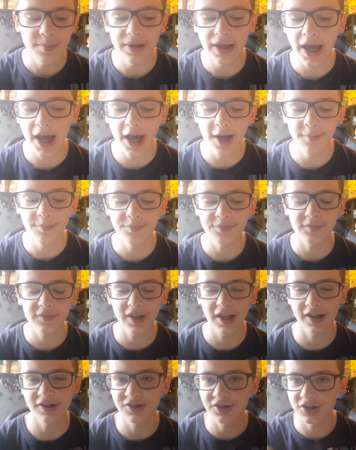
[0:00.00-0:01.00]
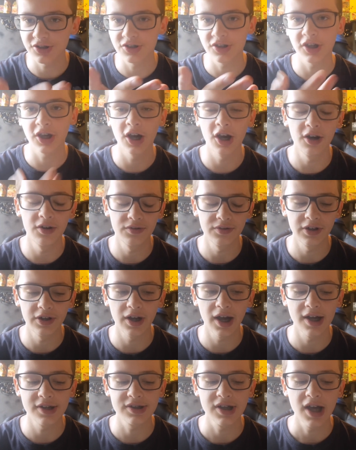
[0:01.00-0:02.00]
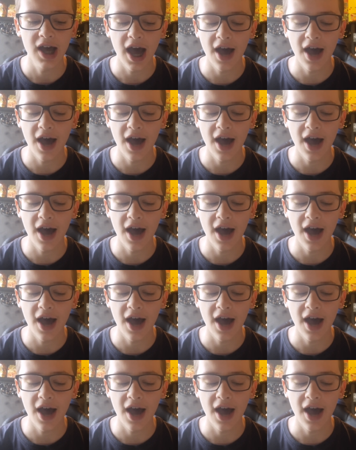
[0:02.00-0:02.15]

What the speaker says: But yeah, there's just a code for you guys.